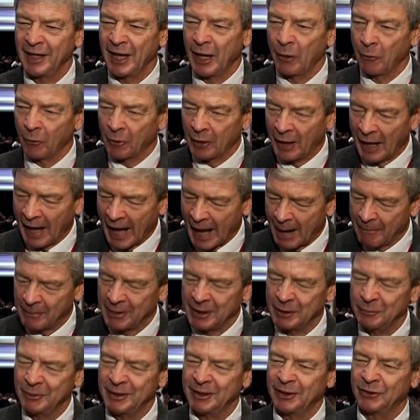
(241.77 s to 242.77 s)
And we're
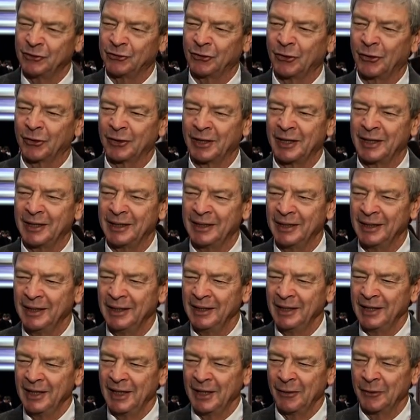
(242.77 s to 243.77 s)
happy to be in Turkey,
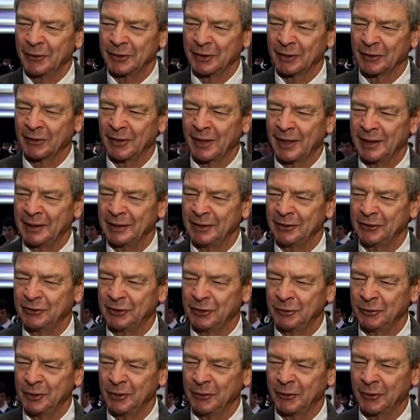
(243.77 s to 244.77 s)
and we're delighted
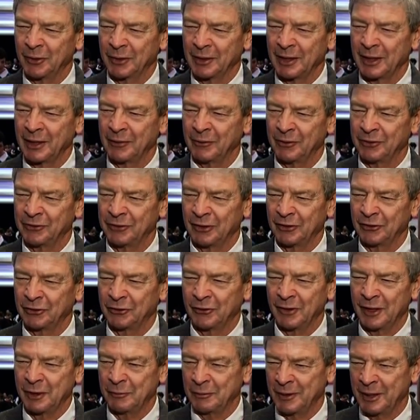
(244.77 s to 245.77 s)
to be working with such
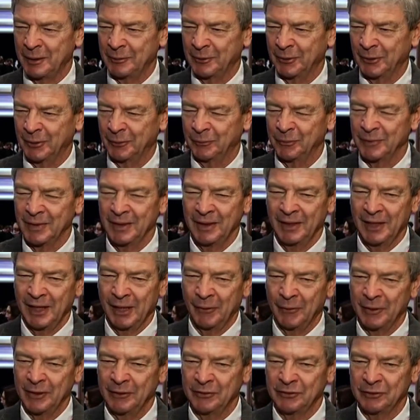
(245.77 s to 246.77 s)
great people.
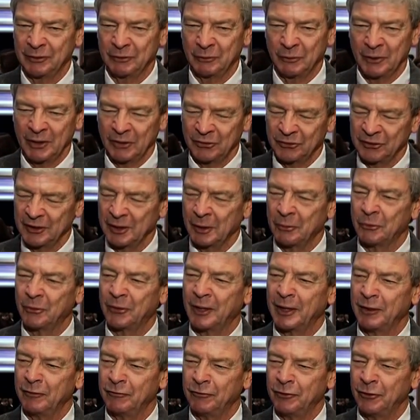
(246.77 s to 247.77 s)
And we see a
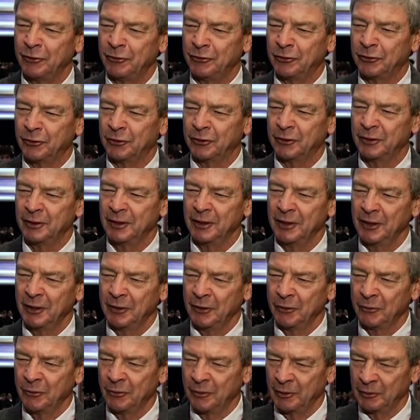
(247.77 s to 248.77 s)
bright future
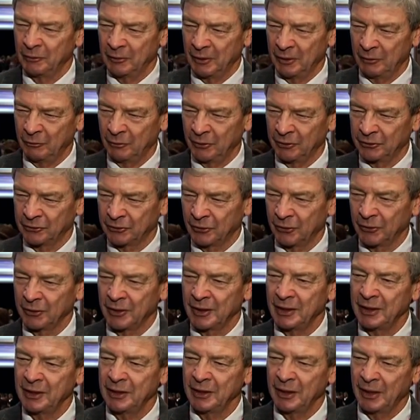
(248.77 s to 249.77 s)
with
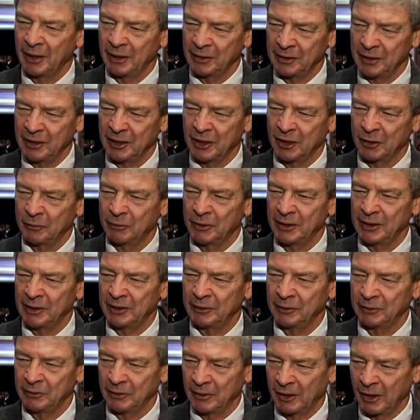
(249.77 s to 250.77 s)
Turkey and ERB
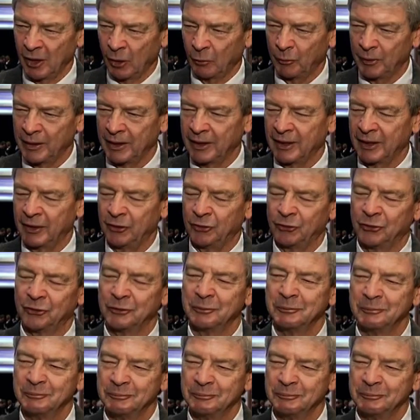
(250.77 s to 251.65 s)
helping kids.